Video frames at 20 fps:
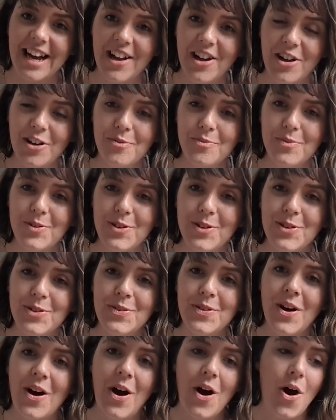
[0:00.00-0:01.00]
I hope
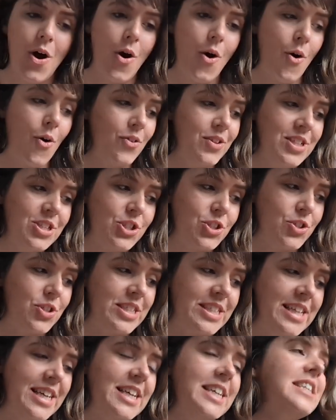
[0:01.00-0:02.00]
you all
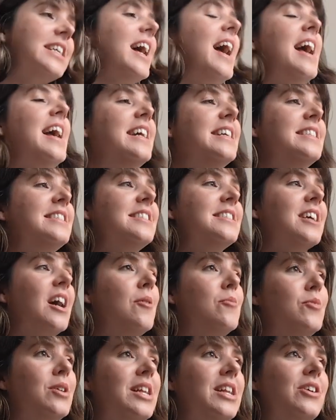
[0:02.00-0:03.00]
enjoyed it, and
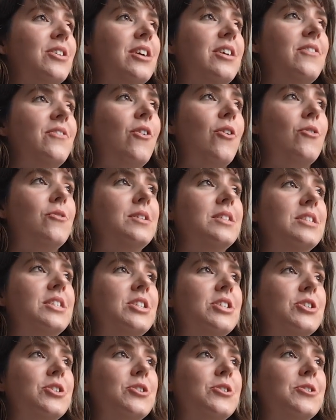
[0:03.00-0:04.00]
I'm really looking forward
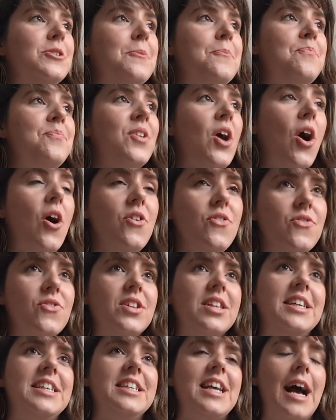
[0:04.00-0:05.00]
to
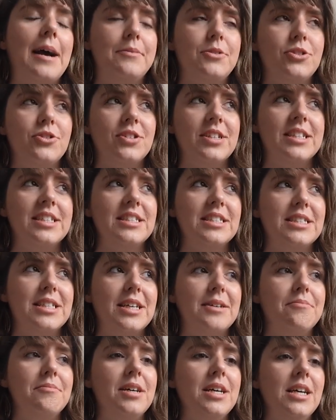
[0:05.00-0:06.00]
hopefully capturing
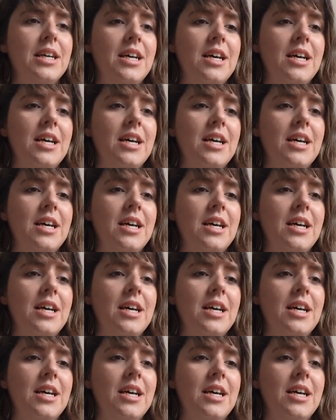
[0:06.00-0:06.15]
some